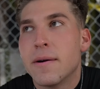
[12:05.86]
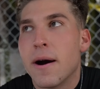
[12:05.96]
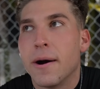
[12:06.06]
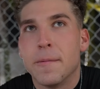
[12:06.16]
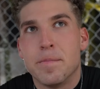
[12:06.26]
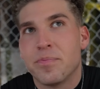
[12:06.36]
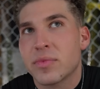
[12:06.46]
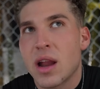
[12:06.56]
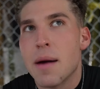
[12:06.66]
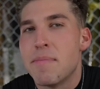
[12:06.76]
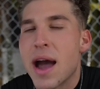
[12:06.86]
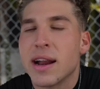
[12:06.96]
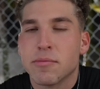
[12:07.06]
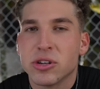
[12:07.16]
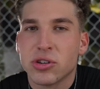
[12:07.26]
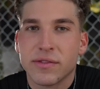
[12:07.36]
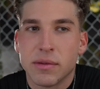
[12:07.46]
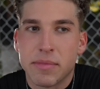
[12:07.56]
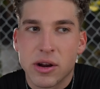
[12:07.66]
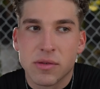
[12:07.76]
Um, not bad. I'm pretty sure I've
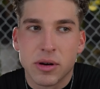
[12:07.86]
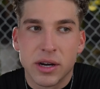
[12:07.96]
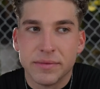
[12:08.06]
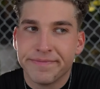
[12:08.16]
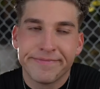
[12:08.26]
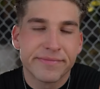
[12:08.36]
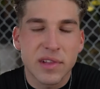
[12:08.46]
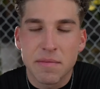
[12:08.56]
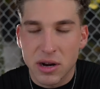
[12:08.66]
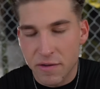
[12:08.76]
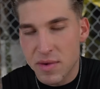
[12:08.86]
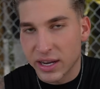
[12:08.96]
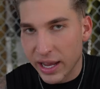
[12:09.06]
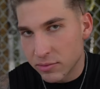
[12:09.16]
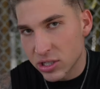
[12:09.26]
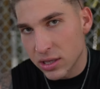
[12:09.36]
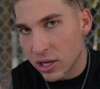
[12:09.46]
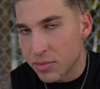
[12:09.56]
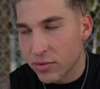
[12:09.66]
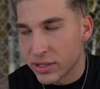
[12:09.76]
done better, but I've been off my game just a
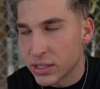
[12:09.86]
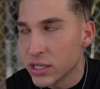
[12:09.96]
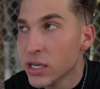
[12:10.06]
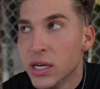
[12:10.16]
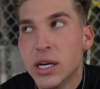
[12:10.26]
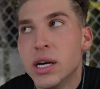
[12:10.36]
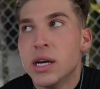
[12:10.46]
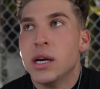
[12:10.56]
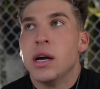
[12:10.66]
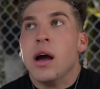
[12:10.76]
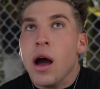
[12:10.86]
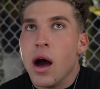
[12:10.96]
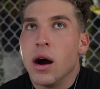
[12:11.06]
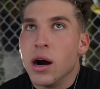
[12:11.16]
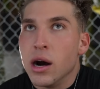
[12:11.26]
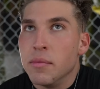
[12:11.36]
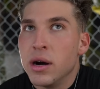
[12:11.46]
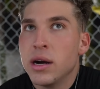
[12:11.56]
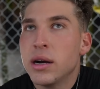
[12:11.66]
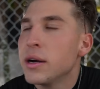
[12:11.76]
little bit recently. Um,
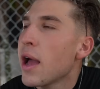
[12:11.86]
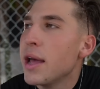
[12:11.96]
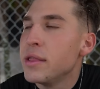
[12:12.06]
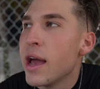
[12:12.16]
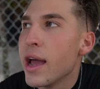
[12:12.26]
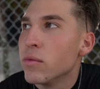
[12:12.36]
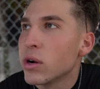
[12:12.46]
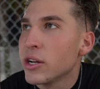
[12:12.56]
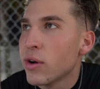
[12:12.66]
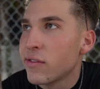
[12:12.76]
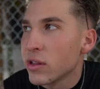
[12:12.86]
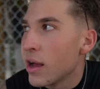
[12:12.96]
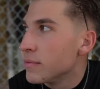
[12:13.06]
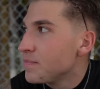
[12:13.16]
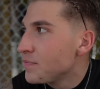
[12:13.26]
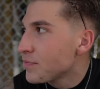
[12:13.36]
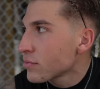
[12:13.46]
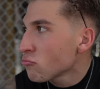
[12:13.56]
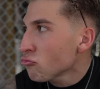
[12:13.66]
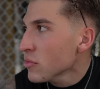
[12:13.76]
and then what I do after that?
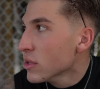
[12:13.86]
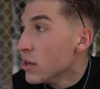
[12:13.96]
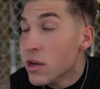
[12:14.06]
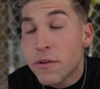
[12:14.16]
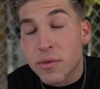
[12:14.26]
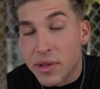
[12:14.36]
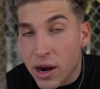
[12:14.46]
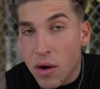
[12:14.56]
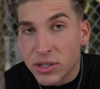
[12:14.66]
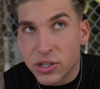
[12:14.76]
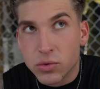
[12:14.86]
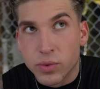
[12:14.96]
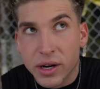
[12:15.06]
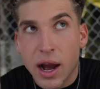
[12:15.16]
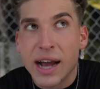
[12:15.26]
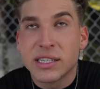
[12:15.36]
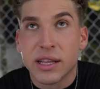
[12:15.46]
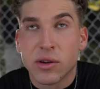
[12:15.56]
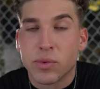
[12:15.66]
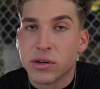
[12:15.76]
From there, I went to rear,
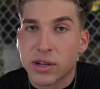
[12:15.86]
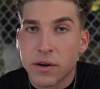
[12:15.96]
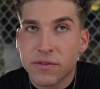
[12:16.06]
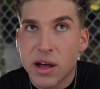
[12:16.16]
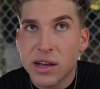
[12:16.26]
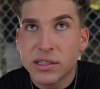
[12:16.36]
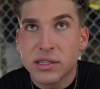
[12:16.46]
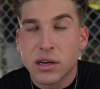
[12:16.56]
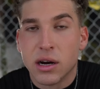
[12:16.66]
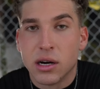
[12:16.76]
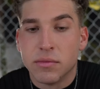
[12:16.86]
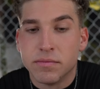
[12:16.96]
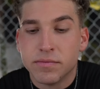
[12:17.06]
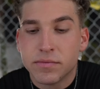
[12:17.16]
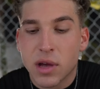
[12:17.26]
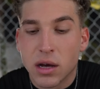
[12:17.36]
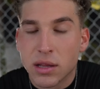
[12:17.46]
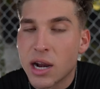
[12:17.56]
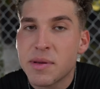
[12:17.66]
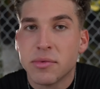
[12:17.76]
isolated rear delt flies. Um, a
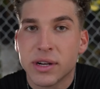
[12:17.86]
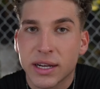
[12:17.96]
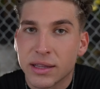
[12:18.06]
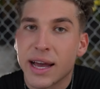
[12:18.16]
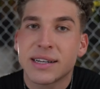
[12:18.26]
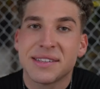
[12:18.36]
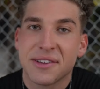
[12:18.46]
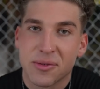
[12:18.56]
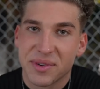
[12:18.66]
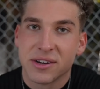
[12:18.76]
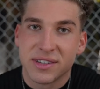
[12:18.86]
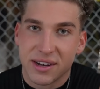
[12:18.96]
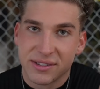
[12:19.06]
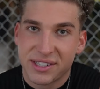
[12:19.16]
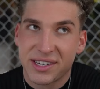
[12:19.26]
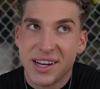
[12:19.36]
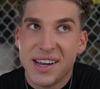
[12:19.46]
lot of people neglect their rear delts.